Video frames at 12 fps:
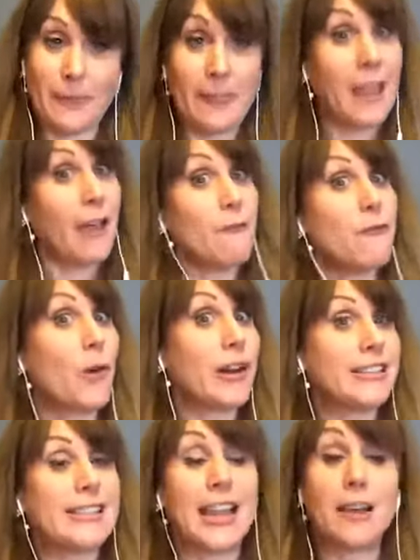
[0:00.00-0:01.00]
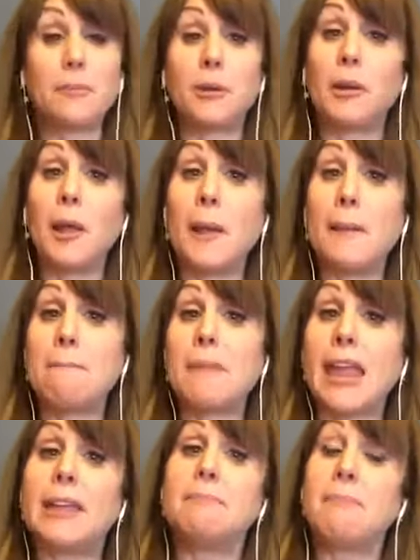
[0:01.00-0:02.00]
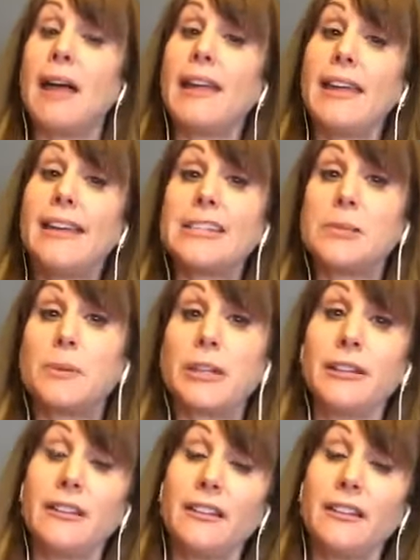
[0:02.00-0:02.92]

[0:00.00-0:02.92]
for example, made my husband